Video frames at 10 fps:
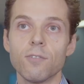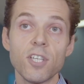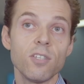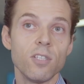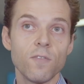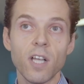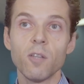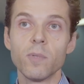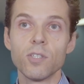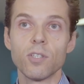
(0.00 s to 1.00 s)
The recent
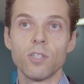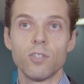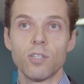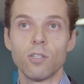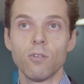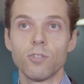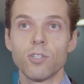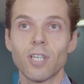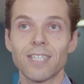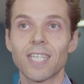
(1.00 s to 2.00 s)
developments in these
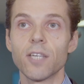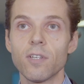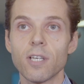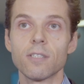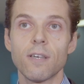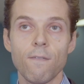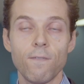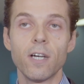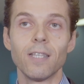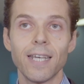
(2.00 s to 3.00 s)
technologies has given us,
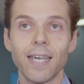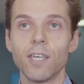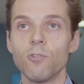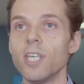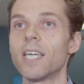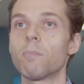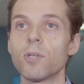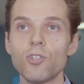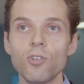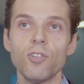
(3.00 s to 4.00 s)
finally, a unique
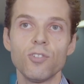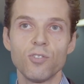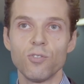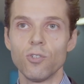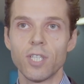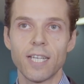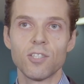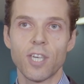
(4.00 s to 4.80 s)
opportunity to do it at